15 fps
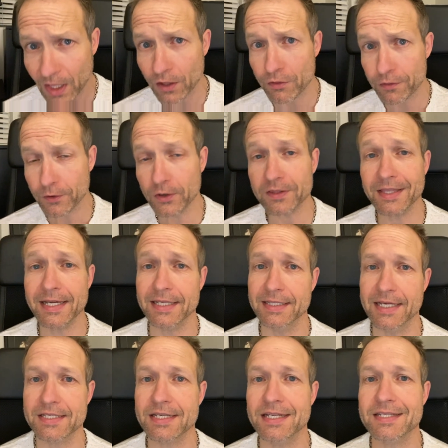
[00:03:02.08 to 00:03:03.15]
Third thing in
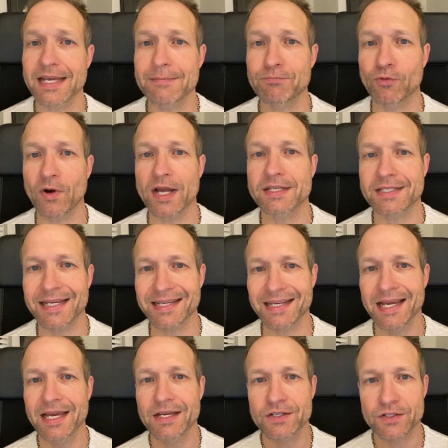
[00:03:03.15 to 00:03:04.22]
this is a pricing
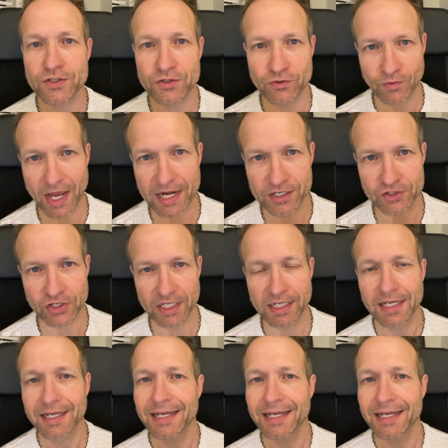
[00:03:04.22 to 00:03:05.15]
strategy.